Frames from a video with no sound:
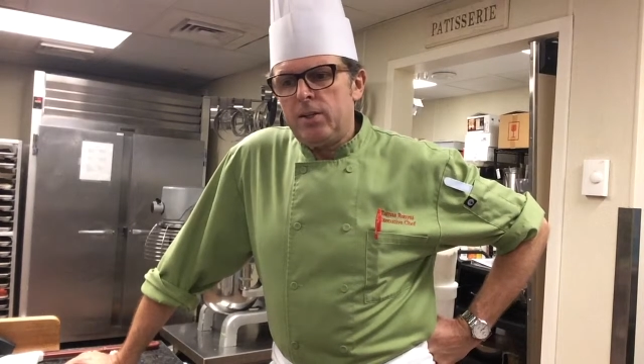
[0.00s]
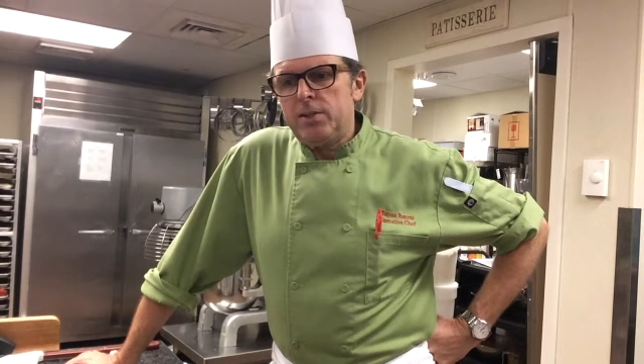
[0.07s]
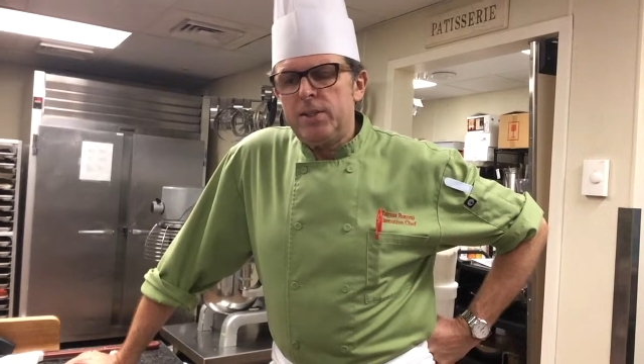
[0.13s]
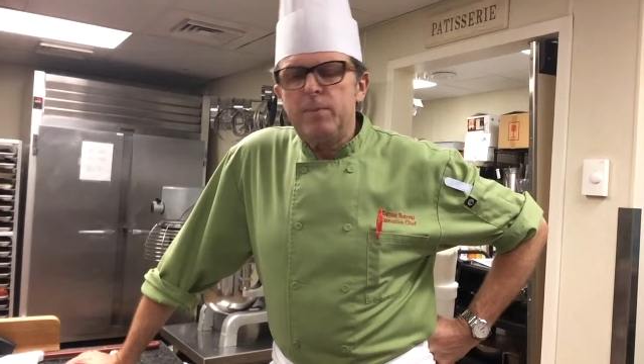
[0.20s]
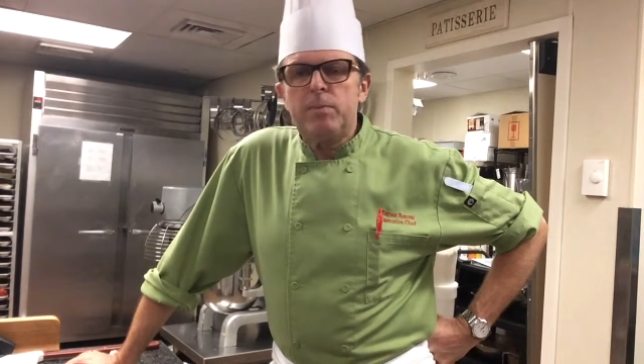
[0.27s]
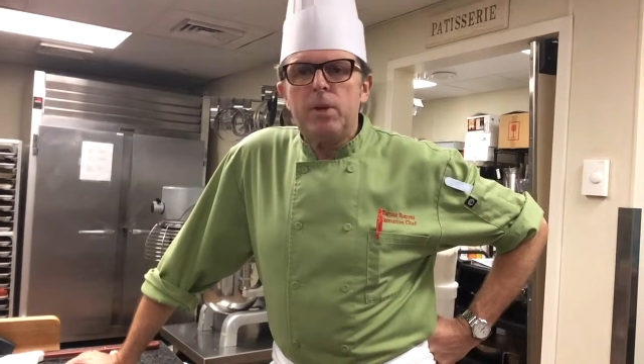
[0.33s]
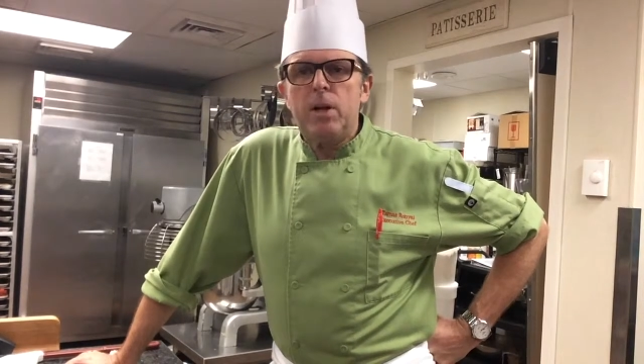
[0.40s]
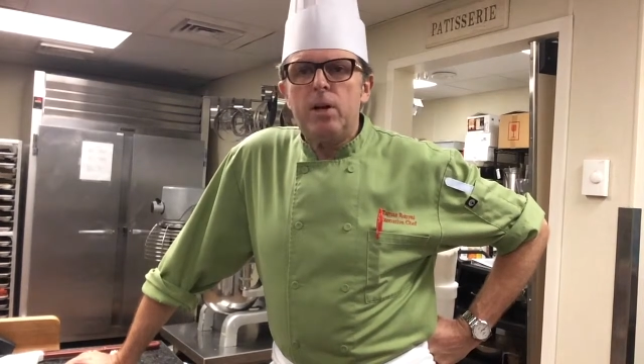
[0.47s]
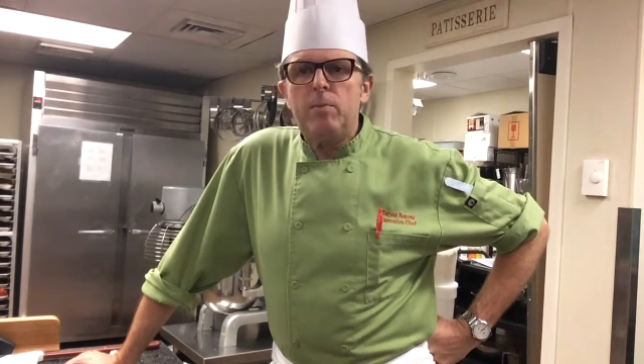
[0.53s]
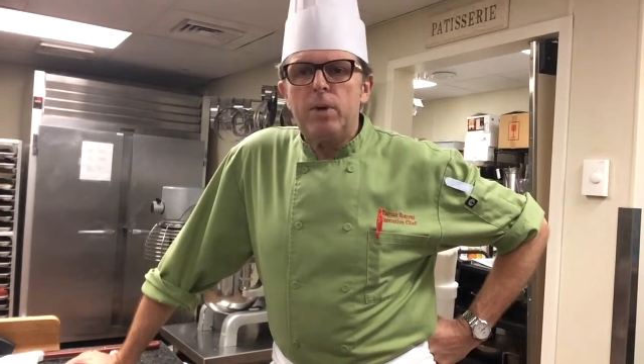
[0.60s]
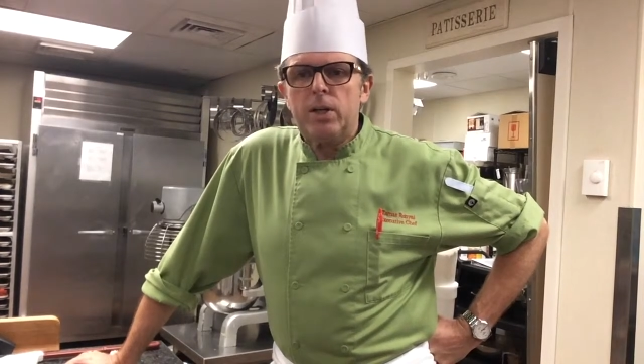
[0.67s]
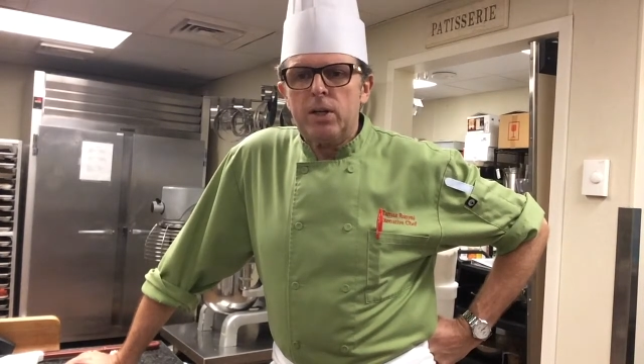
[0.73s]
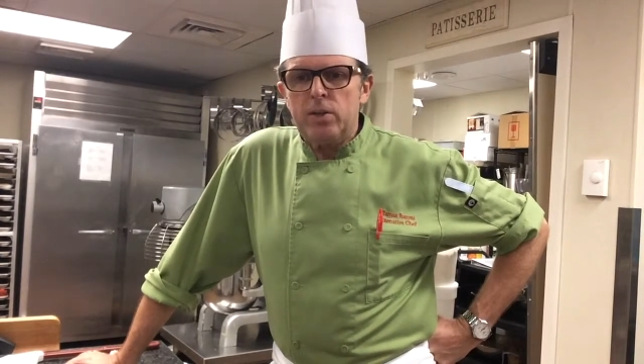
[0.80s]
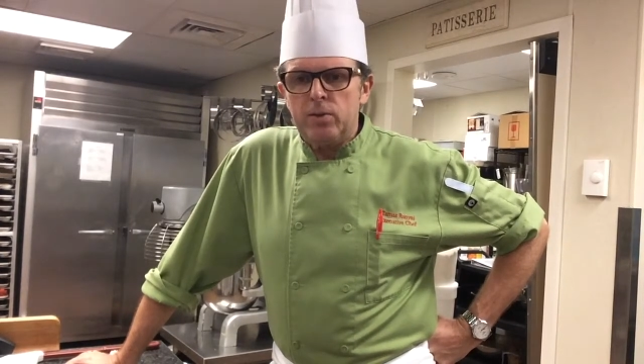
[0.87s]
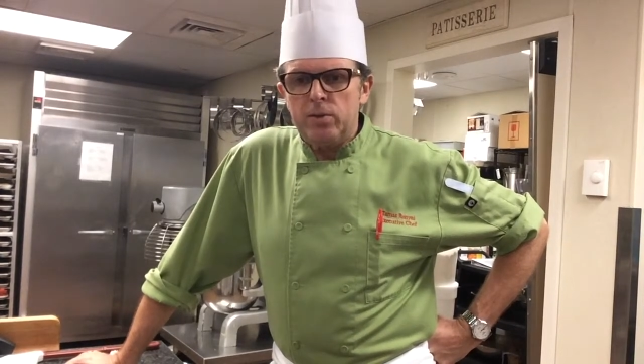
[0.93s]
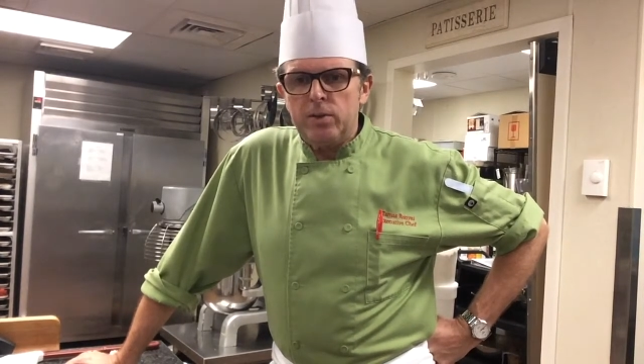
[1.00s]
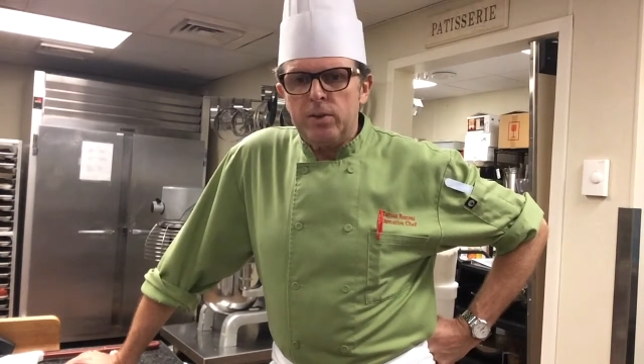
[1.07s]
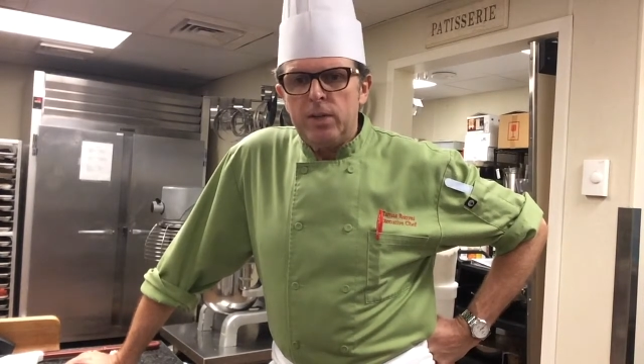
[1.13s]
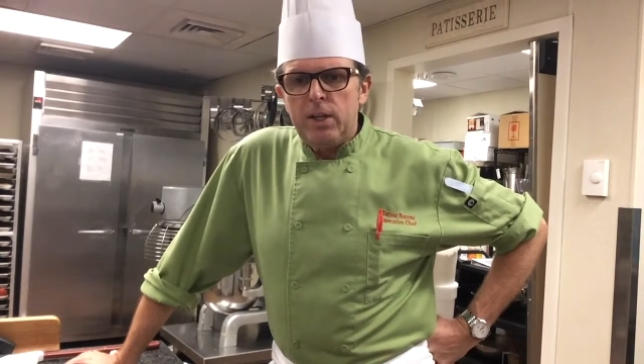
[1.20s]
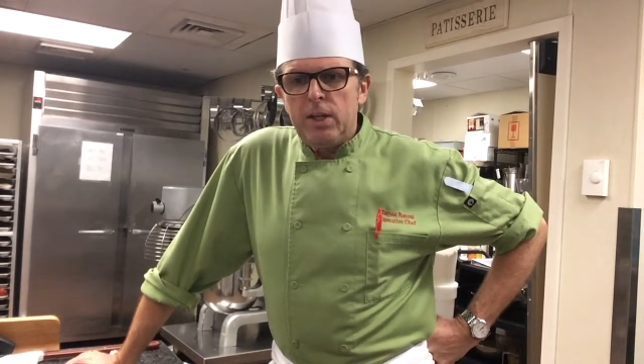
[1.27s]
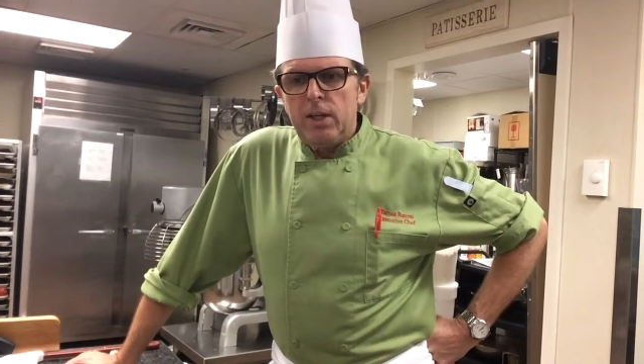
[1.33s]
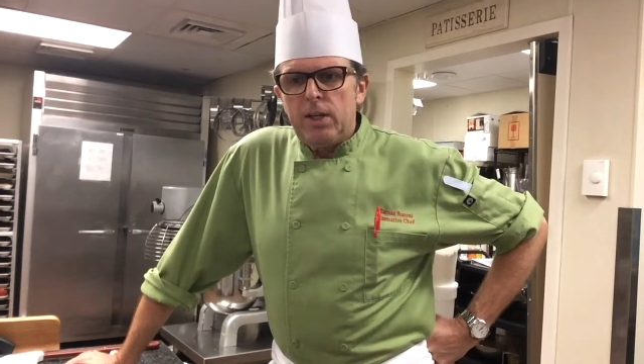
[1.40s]
zebra macaroon
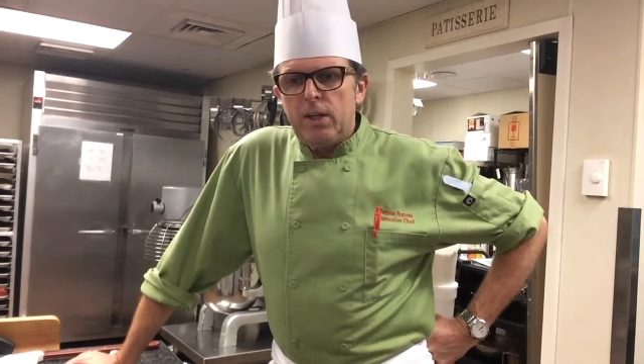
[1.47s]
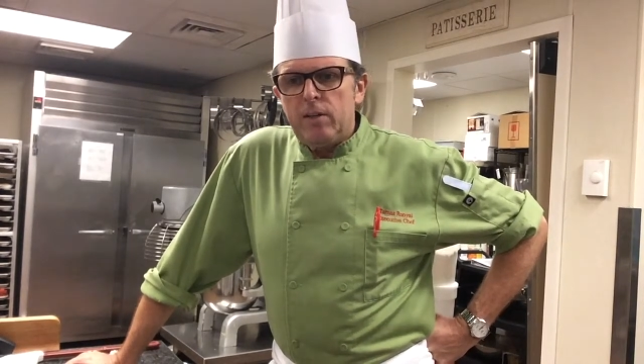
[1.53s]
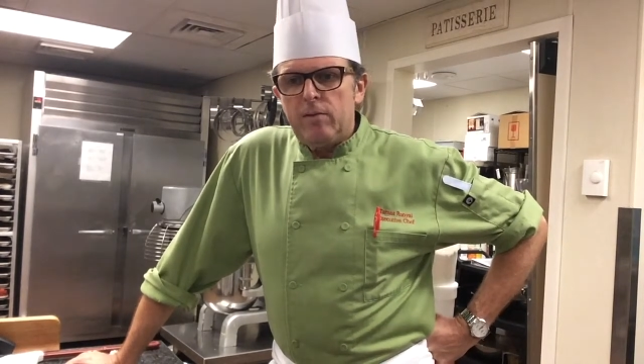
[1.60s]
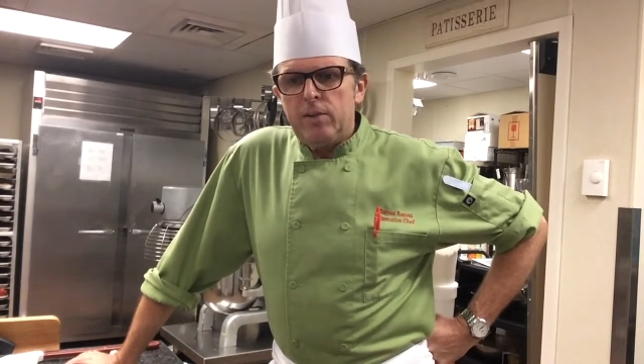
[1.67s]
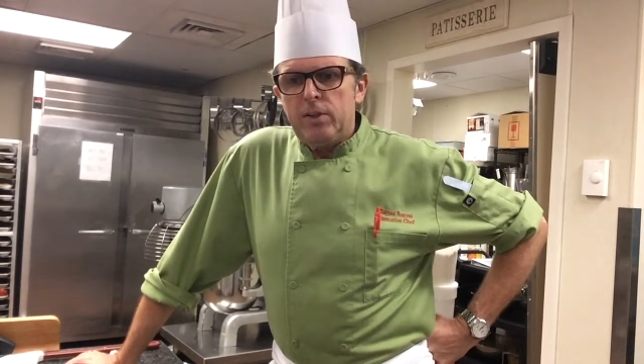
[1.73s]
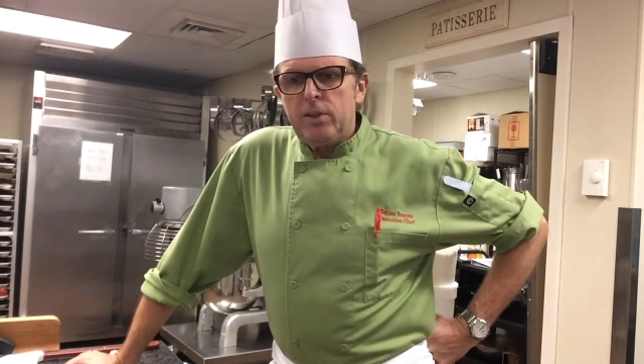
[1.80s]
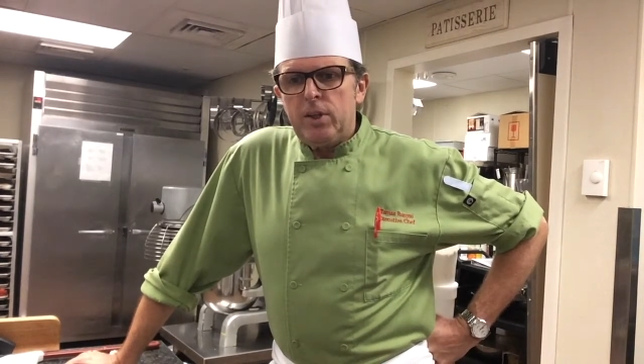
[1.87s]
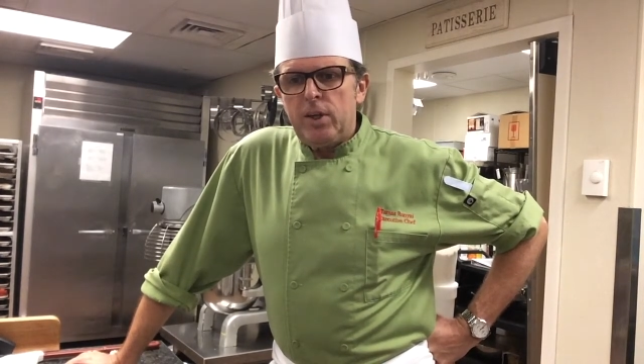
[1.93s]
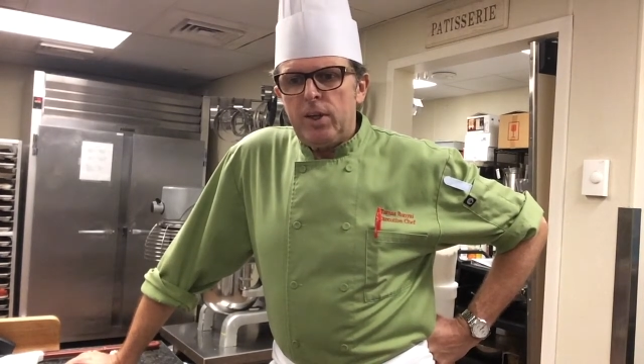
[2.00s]
with